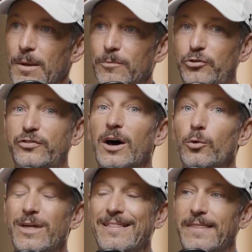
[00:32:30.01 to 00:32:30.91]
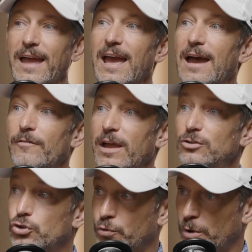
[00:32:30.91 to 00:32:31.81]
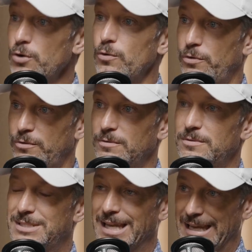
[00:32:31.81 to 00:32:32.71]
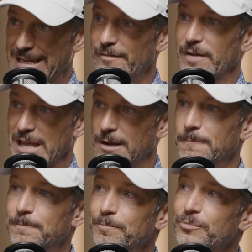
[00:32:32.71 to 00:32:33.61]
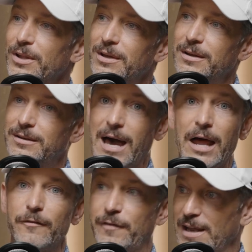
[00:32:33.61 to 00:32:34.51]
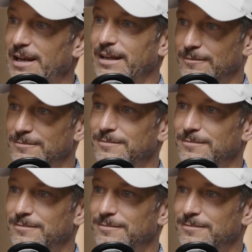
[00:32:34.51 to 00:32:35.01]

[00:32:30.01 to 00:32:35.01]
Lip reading: so that they have a truth to live in, not a feeling.